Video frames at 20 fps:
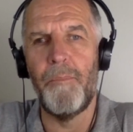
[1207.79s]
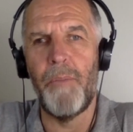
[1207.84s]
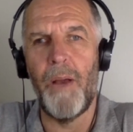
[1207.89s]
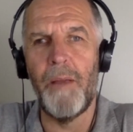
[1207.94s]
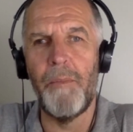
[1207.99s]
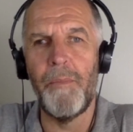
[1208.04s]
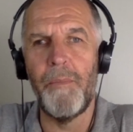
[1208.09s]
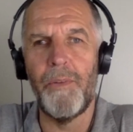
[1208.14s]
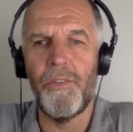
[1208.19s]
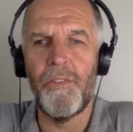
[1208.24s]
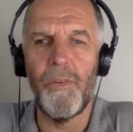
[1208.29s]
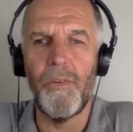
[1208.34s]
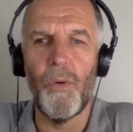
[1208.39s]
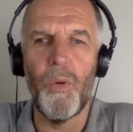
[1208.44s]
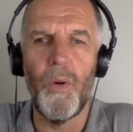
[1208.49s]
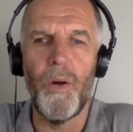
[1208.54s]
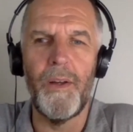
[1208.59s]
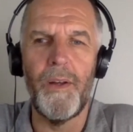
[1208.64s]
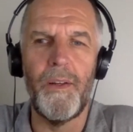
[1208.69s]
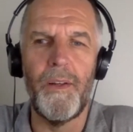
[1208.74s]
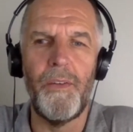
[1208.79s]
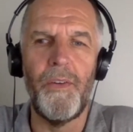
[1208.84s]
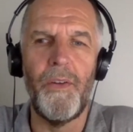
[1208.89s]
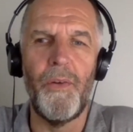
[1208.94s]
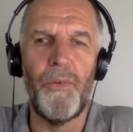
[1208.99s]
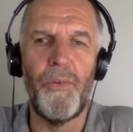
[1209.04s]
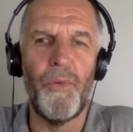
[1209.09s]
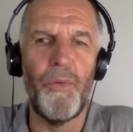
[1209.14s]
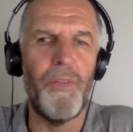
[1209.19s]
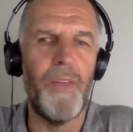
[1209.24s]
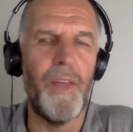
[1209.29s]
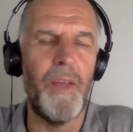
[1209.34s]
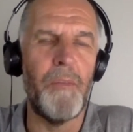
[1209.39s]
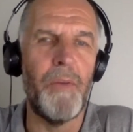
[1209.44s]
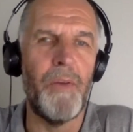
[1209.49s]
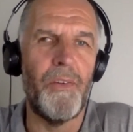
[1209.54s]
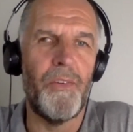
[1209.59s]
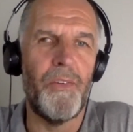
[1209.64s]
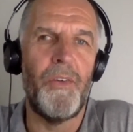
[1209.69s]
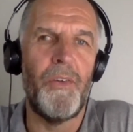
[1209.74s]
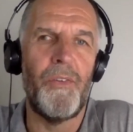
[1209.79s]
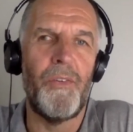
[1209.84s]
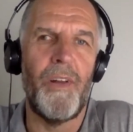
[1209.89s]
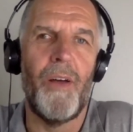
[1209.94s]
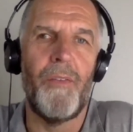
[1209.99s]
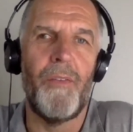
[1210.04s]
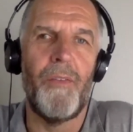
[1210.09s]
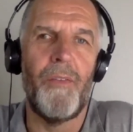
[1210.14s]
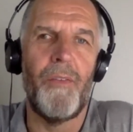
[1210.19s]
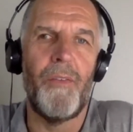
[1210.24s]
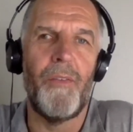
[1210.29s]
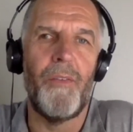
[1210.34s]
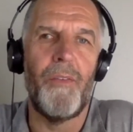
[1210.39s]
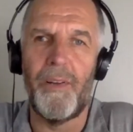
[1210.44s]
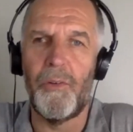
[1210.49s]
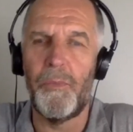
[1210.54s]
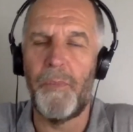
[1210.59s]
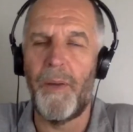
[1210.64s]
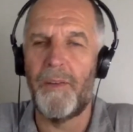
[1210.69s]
payment's still quite an unusual thing, because usually, obviously,